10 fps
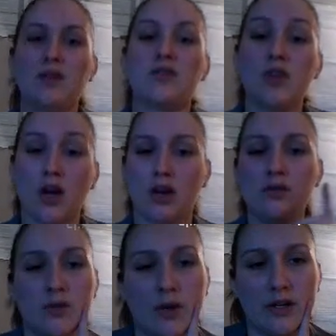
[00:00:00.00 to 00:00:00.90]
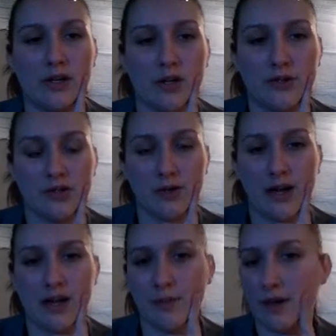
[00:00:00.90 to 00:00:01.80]
So you want to know what you're
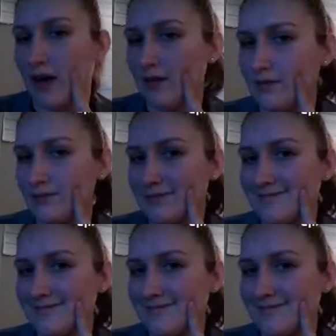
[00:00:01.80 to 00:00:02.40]
writing about?